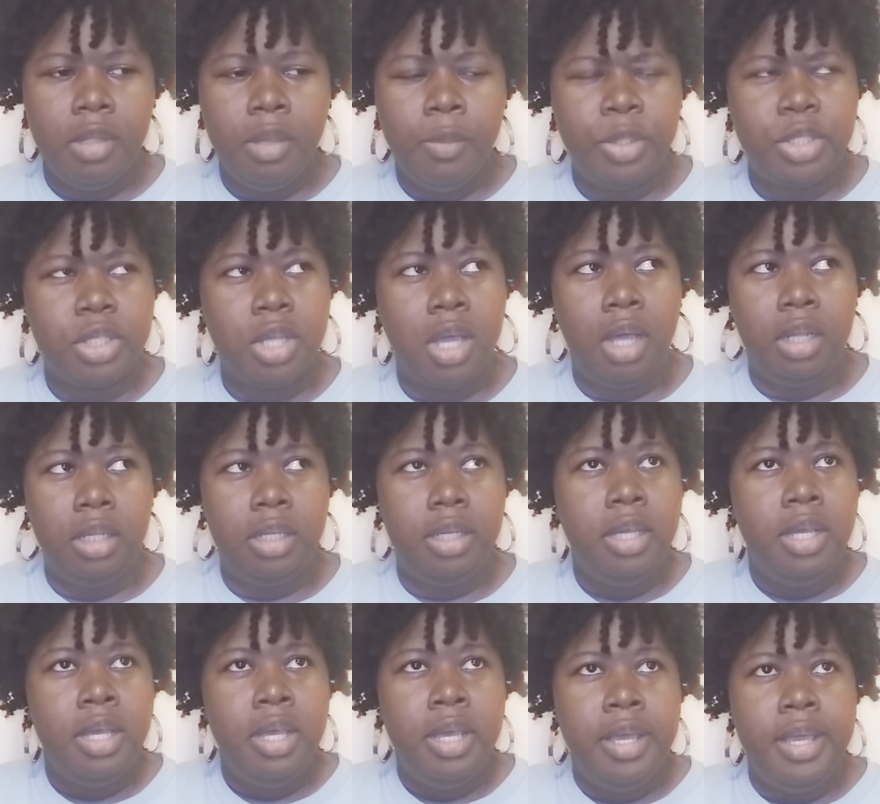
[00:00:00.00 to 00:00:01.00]
what you call it?
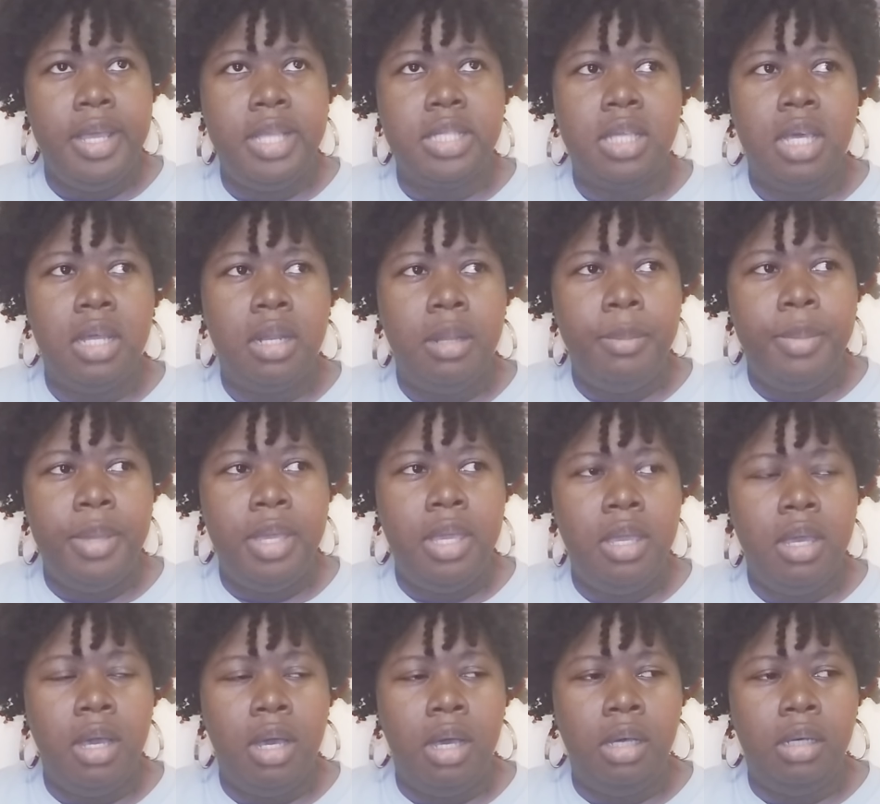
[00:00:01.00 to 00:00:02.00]
It's going to
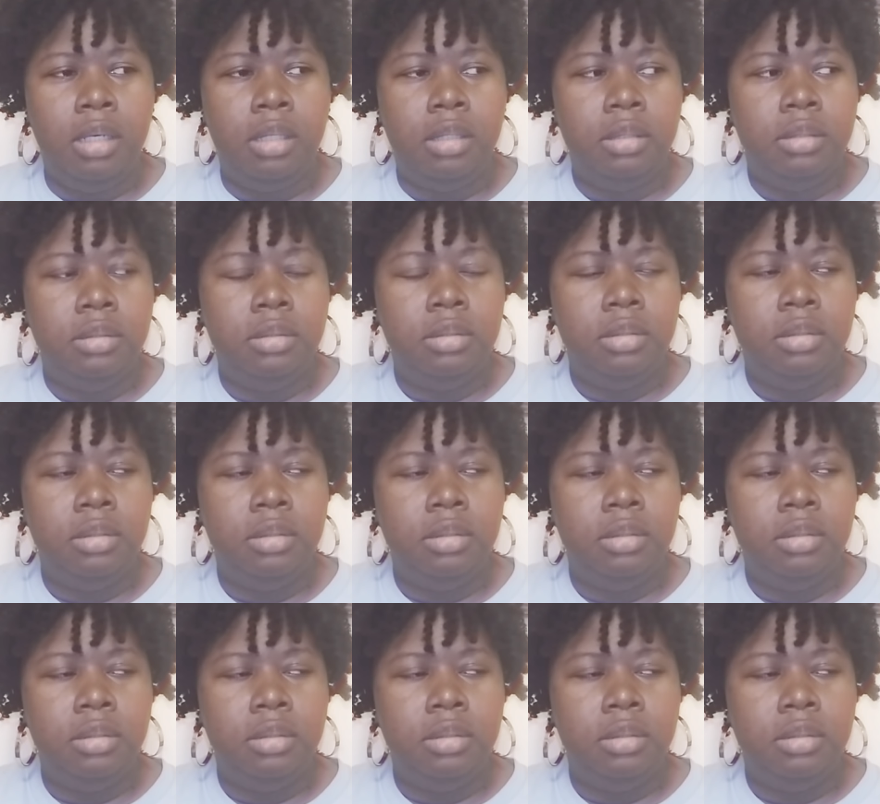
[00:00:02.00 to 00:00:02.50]
be uh